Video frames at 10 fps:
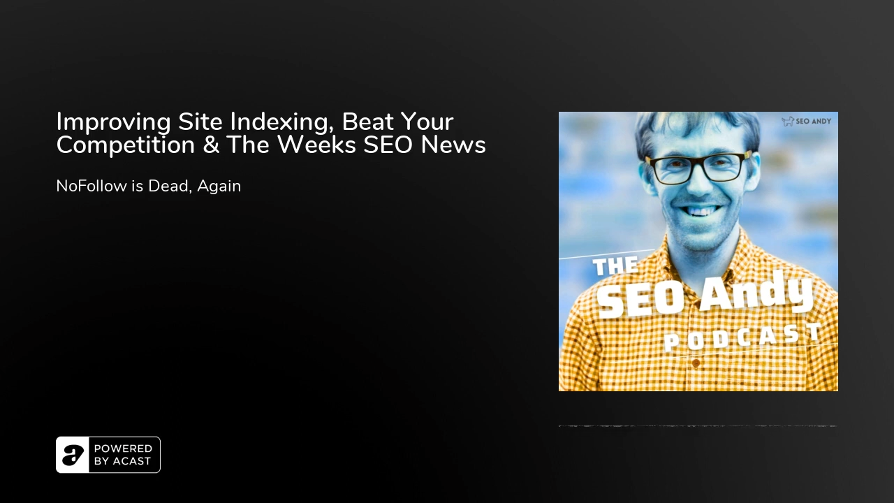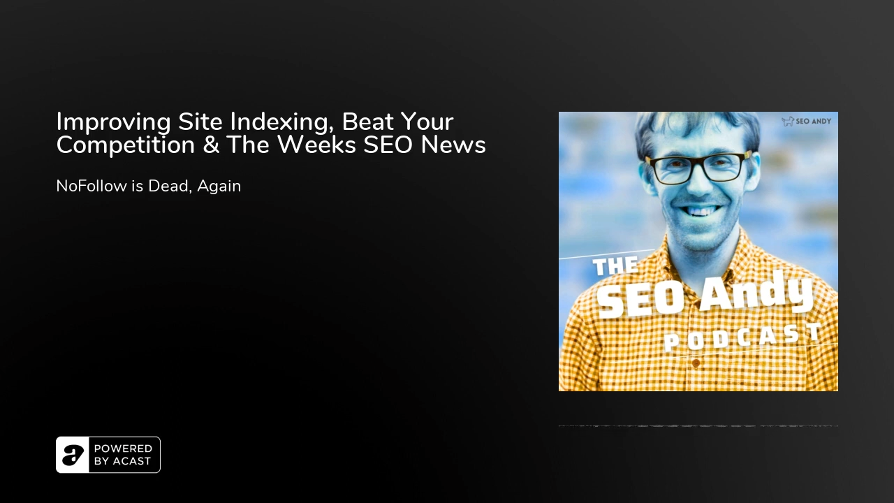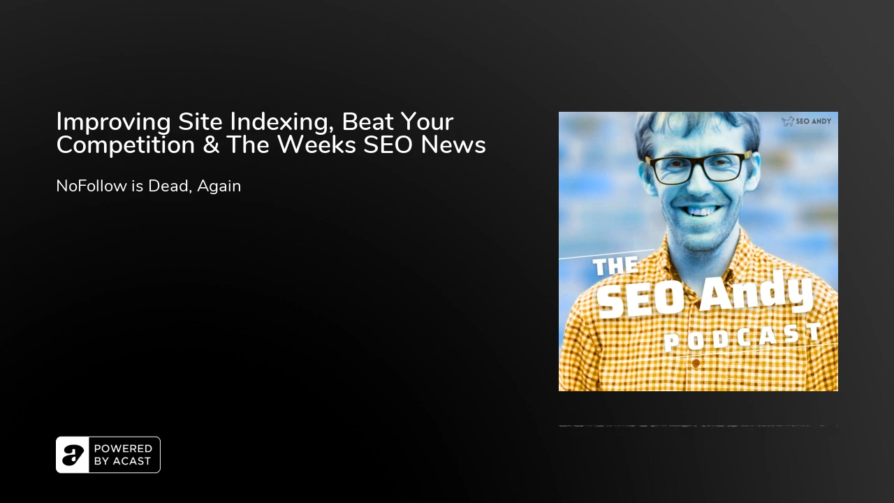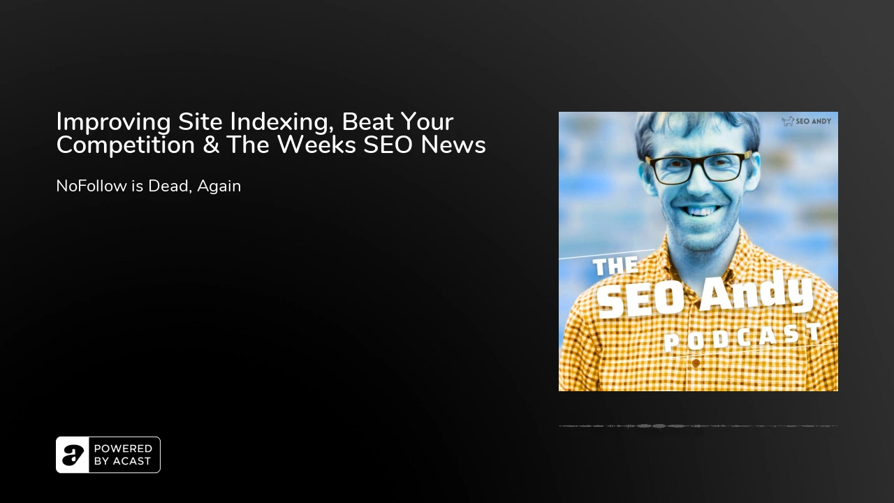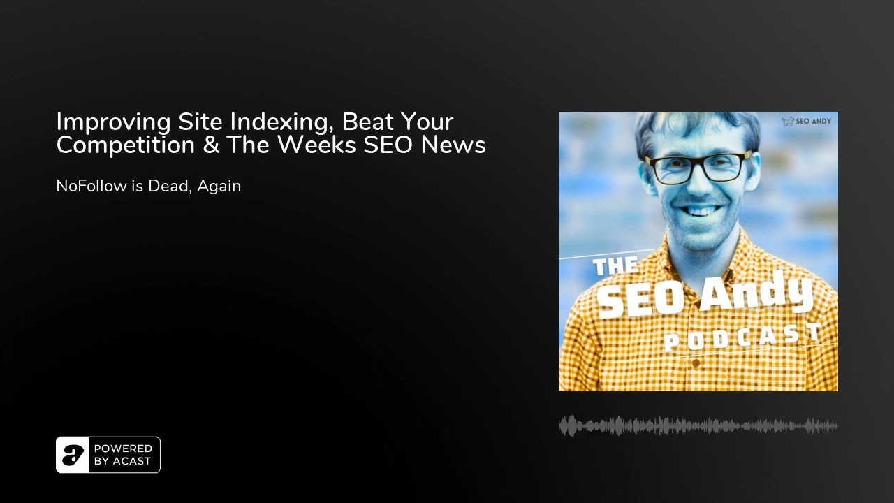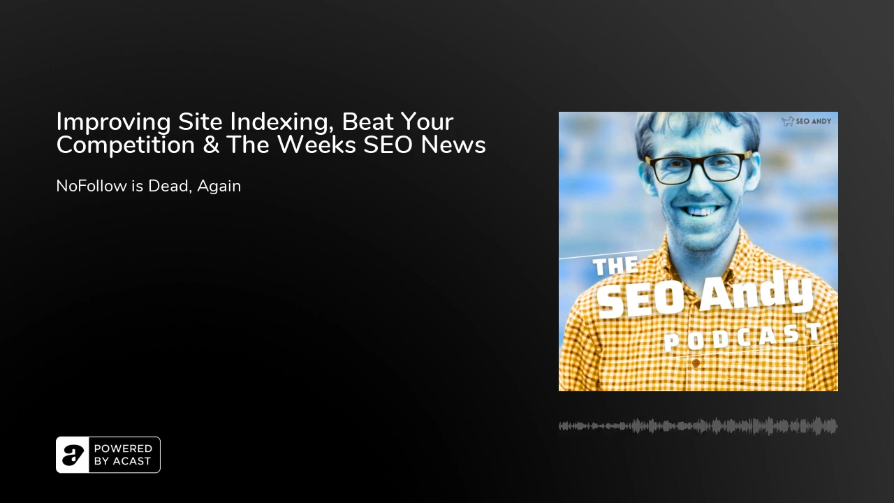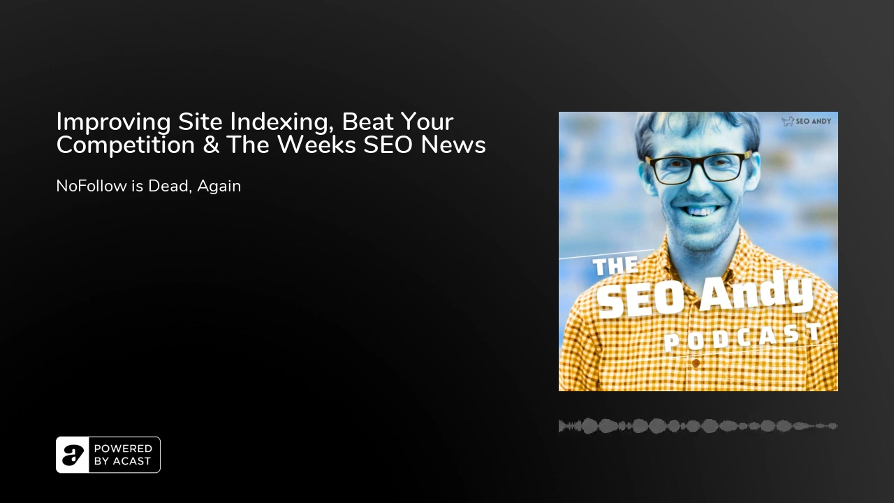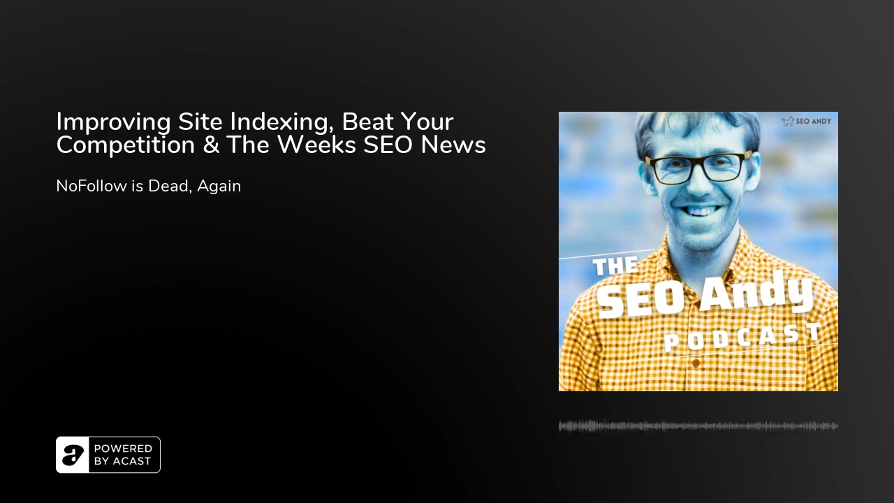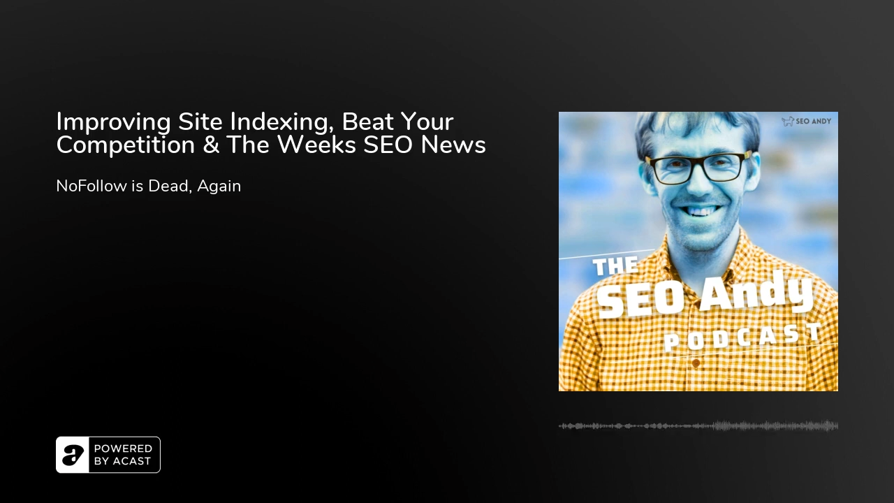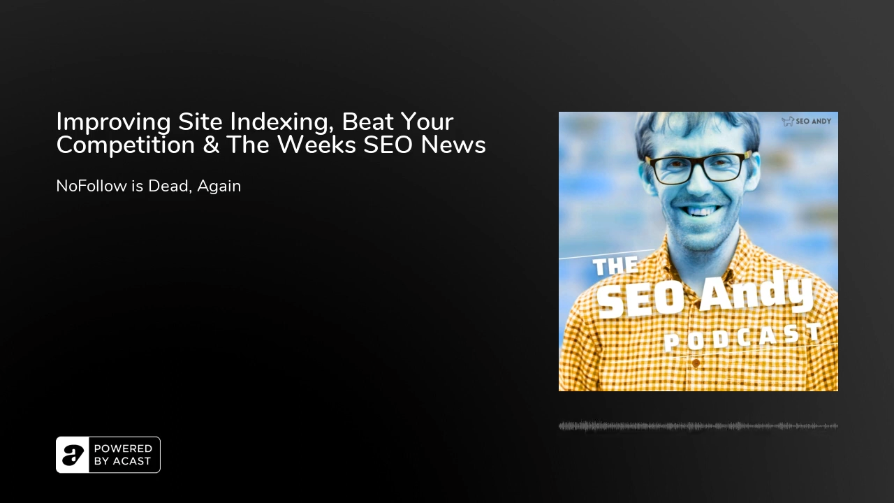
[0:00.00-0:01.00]
get in
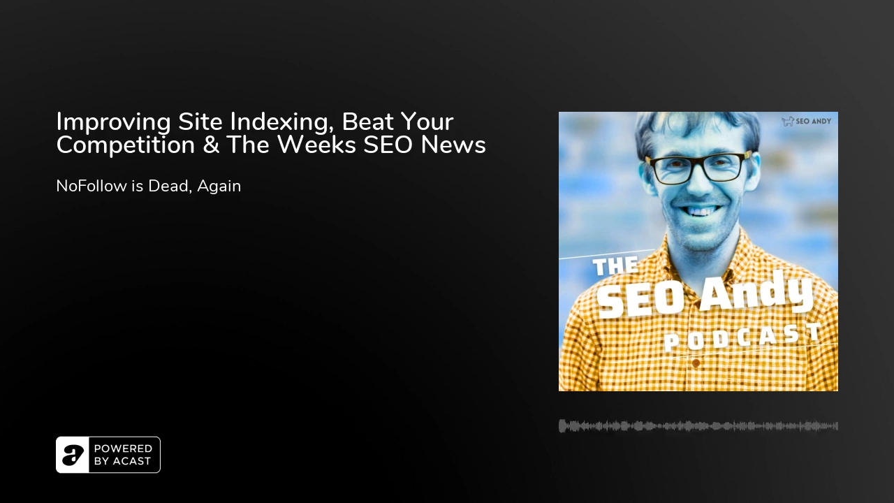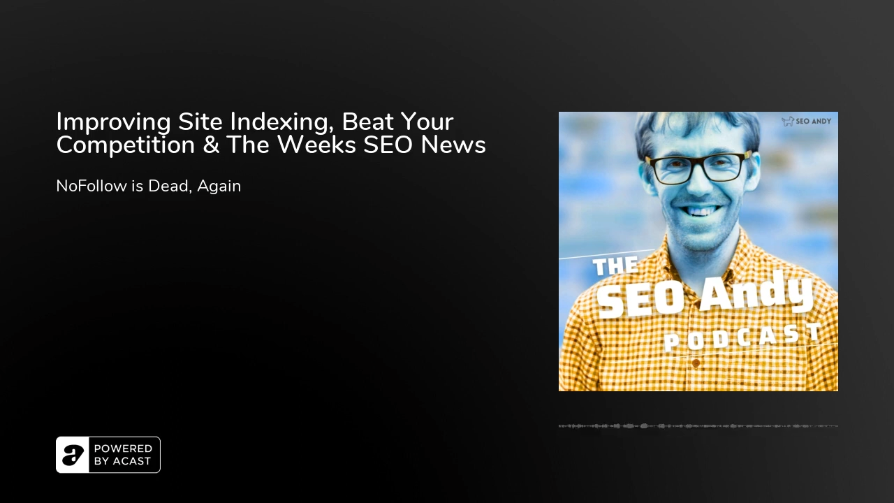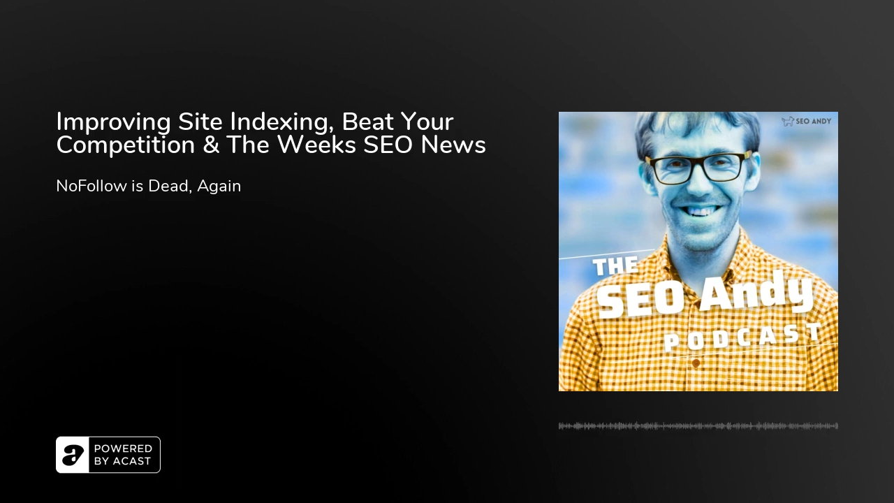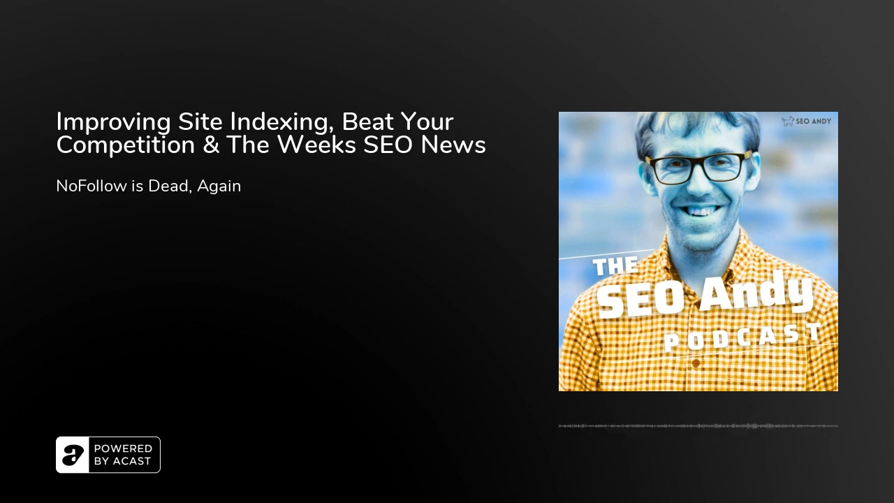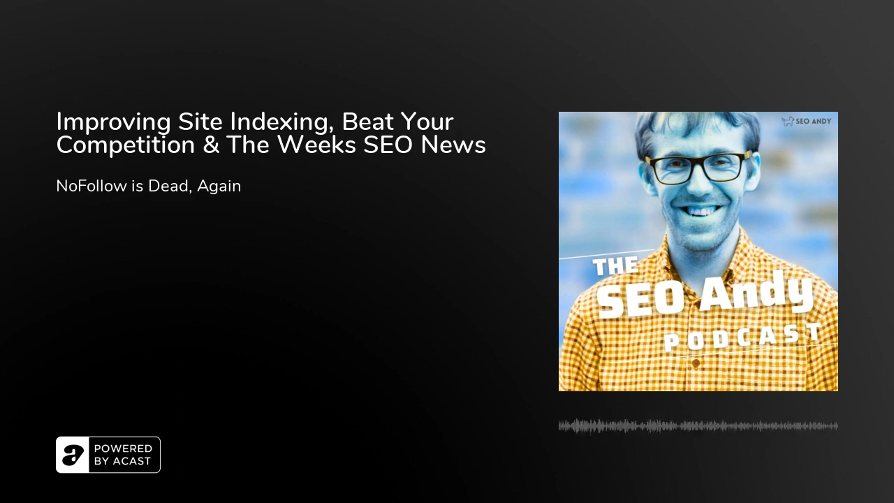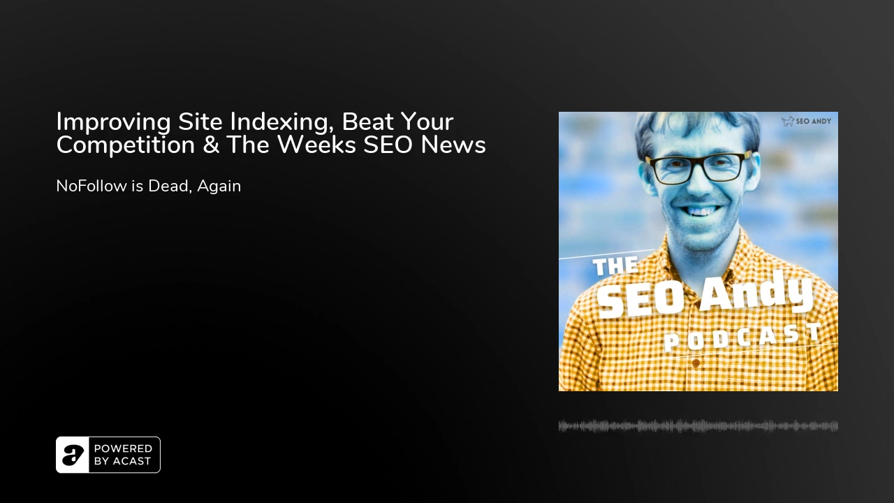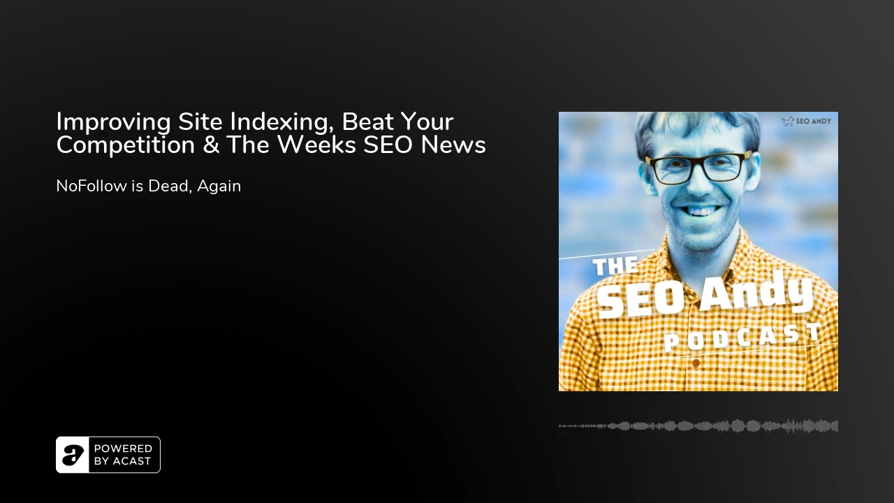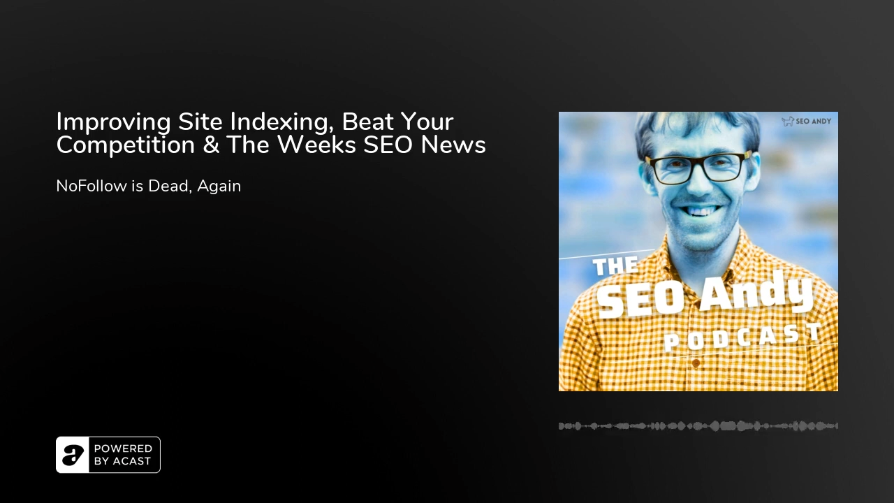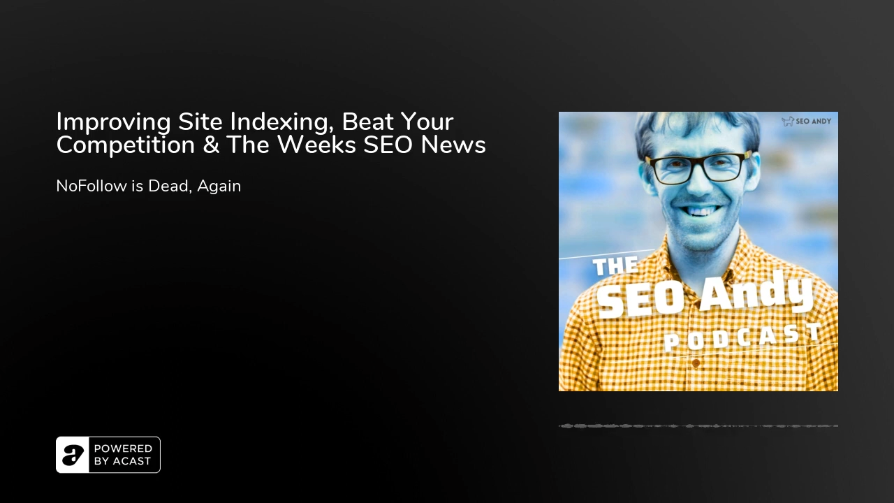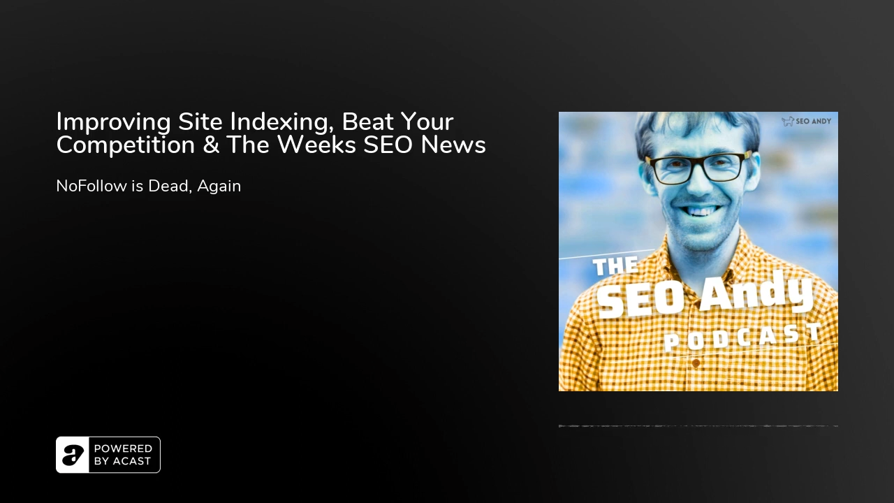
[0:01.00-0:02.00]
touch with a professional.